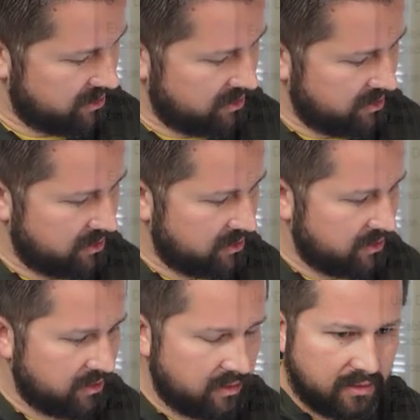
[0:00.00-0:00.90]

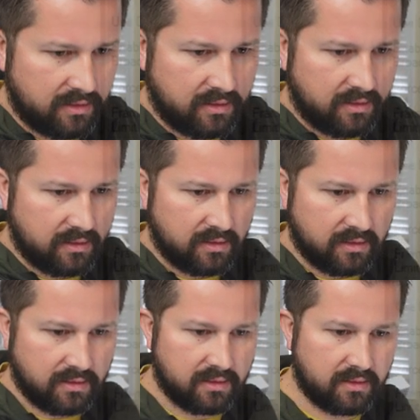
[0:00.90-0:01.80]

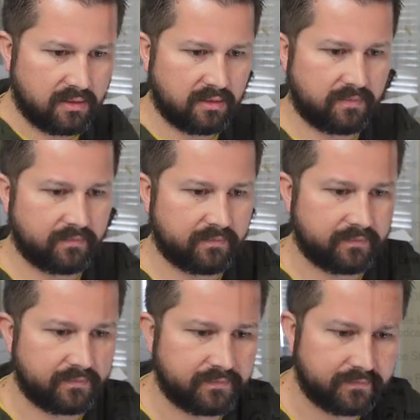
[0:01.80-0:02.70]

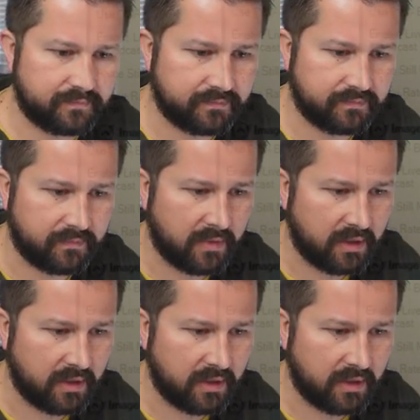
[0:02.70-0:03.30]
Nothing is said.